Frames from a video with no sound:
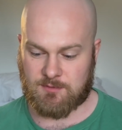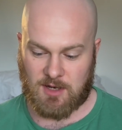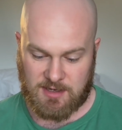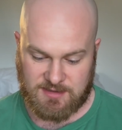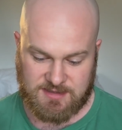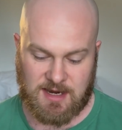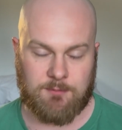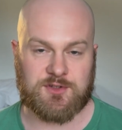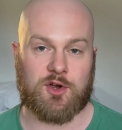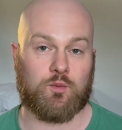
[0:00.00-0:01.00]
like
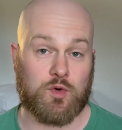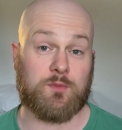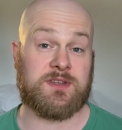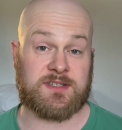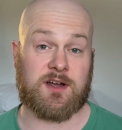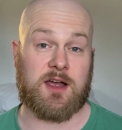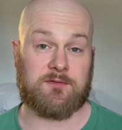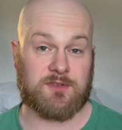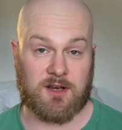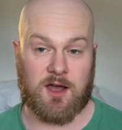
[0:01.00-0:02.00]
stamped on will be starting
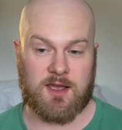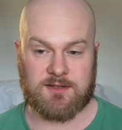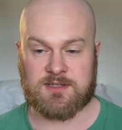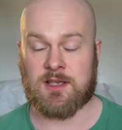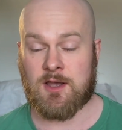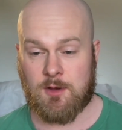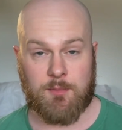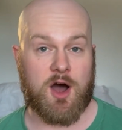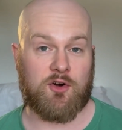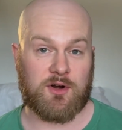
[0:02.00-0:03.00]
for the Lions,
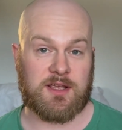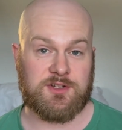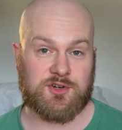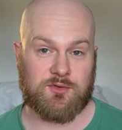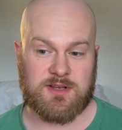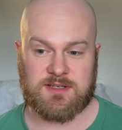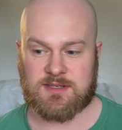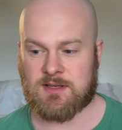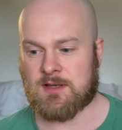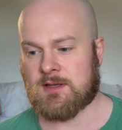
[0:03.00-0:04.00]
barring injuries.